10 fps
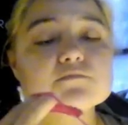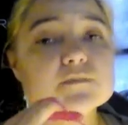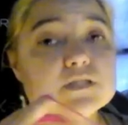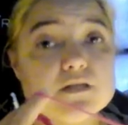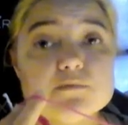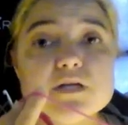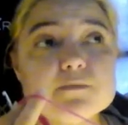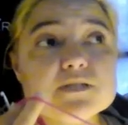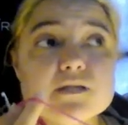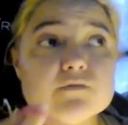
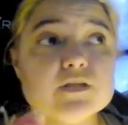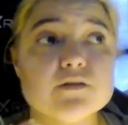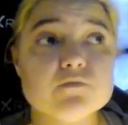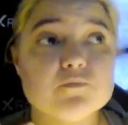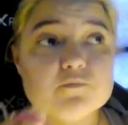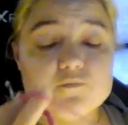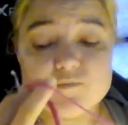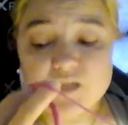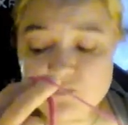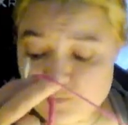Sometimes it even
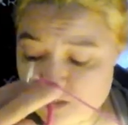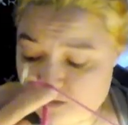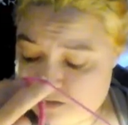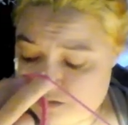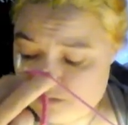gave me